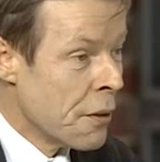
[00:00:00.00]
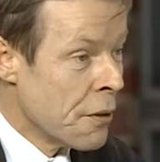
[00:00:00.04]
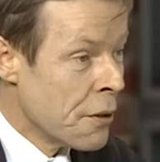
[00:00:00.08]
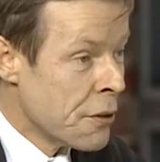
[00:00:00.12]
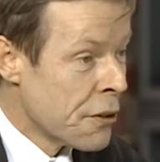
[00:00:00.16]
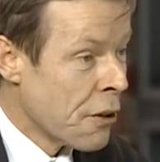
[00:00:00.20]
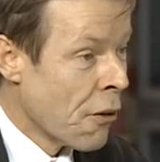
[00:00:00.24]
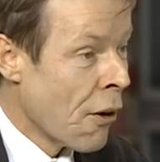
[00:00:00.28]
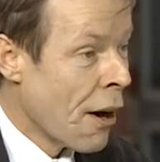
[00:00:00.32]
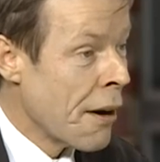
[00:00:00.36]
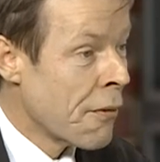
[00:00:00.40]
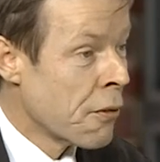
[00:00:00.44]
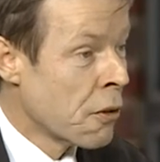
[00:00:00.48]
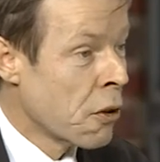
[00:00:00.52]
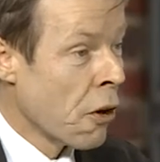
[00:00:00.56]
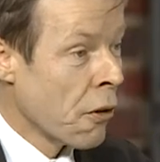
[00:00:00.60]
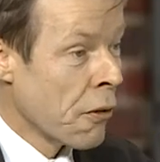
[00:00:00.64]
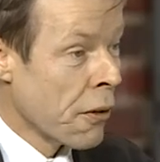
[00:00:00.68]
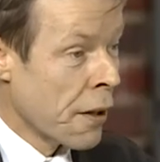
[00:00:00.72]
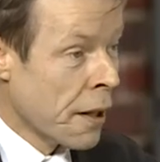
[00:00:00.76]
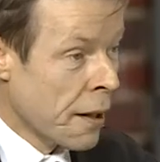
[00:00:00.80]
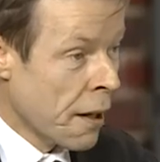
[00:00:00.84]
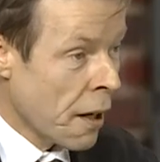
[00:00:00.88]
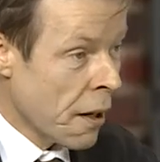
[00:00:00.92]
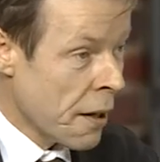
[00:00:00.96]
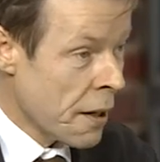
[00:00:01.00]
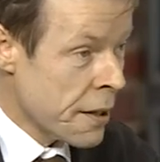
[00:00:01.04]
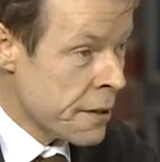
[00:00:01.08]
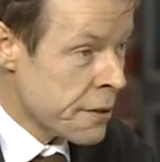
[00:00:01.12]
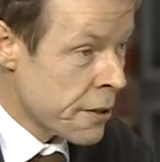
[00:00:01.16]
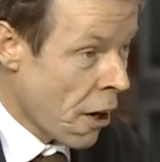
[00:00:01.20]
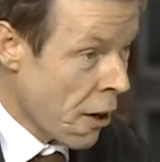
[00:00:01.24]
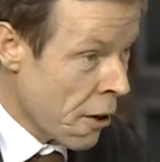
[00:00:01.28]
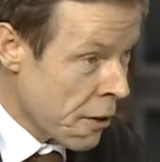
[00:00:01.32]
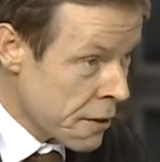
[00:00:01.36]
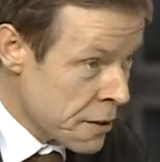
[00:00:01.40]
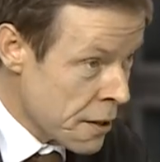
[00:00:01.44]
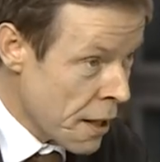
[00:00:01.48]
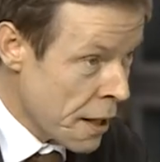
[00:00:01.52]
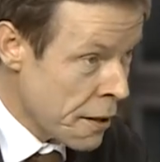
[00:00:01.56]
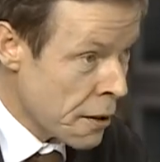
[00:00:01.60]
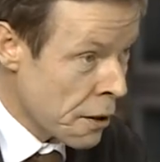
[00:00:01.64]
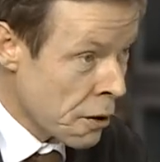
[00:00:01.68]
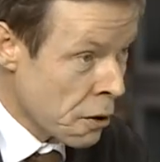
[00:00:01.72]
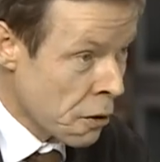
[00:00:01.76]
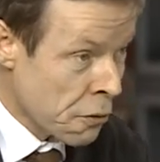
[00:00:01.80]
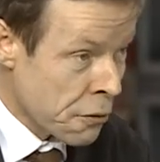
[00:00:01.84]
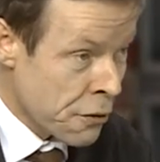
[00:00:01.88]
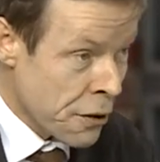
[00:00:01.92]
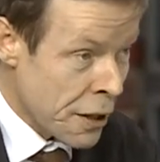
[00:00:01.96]
So I've got the guys, our
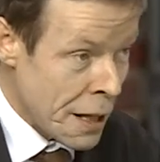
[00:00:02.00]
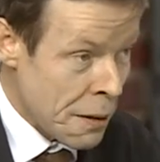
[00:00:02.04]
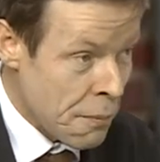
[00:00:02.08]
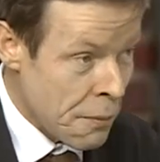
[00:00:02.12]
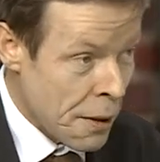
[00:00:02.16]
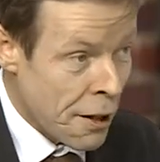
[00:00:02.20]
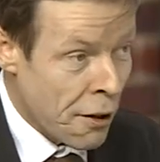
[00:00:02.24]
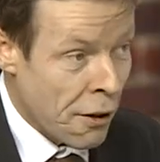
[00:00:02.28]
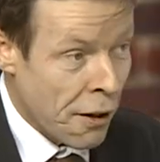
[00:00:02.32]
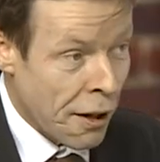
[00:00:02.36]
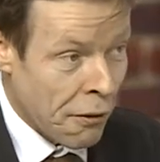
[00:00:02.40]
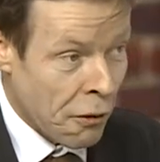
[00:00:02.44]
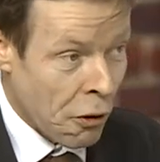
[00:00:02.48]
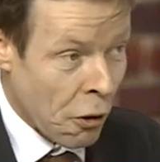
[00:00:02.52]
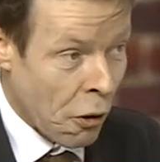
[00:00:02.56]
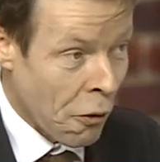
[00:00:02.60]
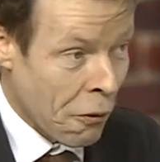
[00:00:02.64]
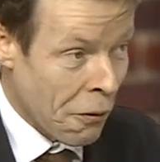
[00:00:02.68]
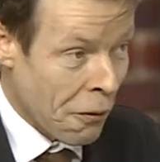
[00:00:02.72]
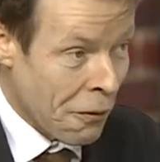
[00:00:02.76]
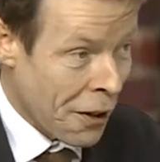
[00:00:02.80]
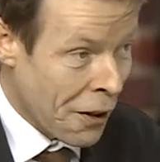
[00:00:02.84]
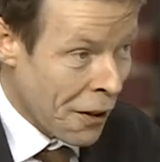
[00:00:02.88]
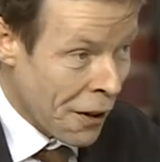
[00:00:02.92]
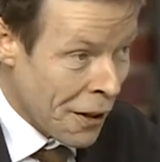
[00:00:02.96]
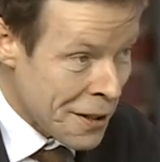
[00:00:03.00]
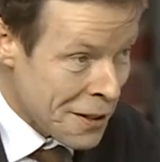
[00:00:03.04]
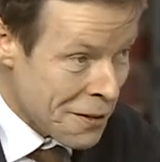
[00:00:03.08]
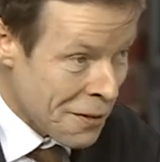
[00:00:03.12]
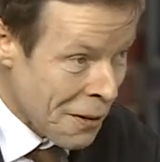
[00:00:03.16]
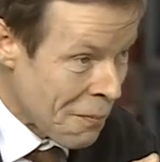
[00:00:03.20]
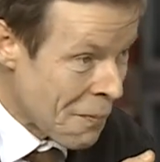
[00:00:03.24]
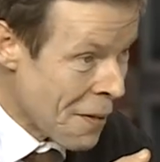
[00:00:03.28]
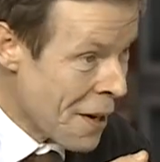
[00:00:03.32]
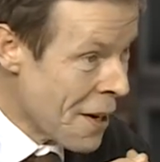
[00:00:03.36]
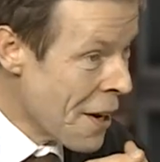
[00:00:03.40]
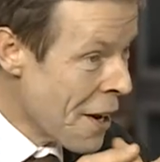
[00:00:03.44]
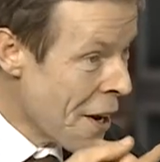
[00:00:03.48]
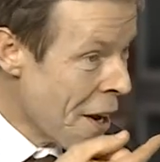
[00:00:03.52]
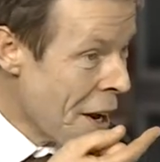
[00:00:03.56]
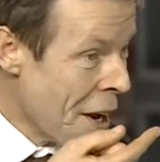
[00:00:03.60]
technical team here, I've got guys from